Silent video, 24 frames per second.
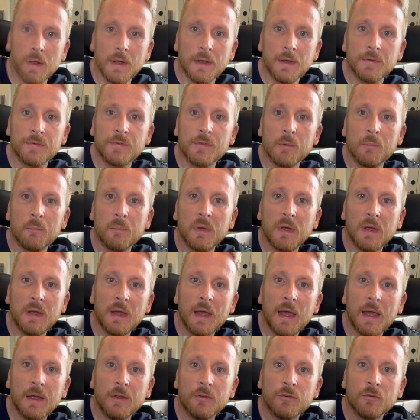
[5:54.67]
is the
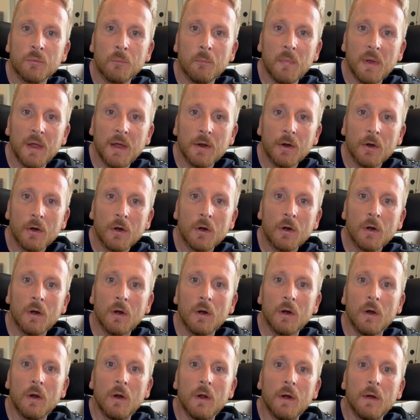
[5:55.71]
pH meter
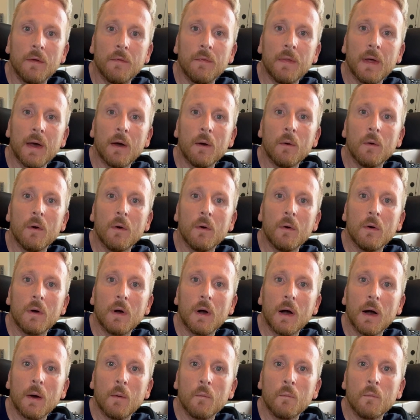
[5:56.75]
that
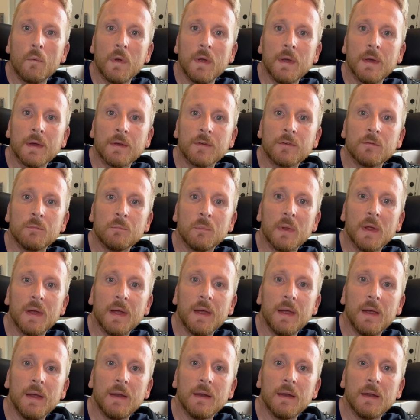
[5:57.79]
we
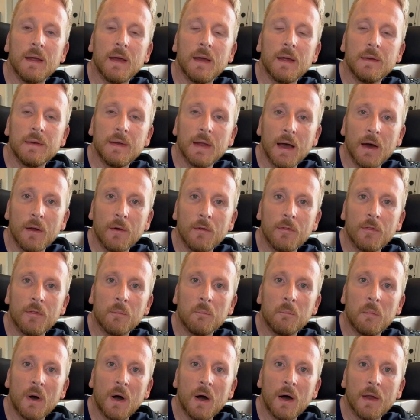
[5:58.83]
explained down at the
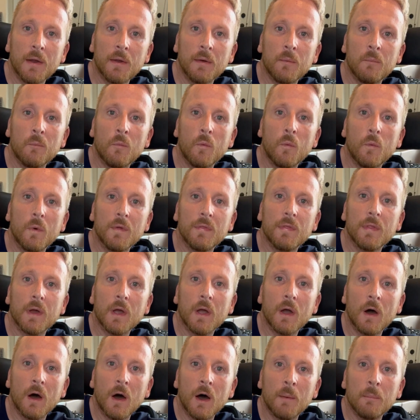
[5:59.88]
bottom with the
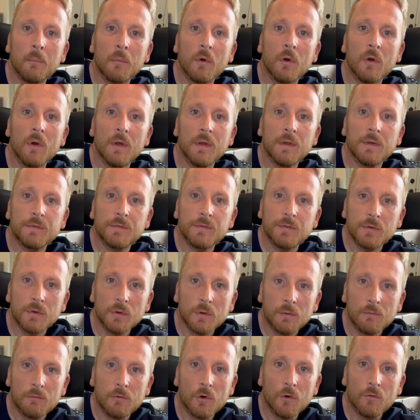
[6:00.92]
copper and
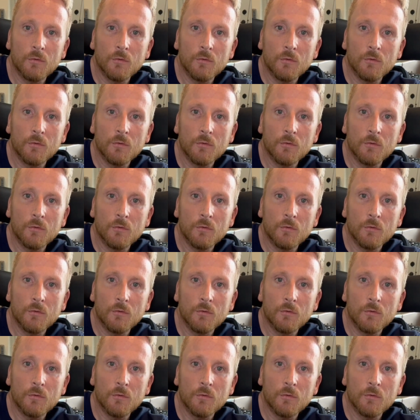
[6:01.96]
silver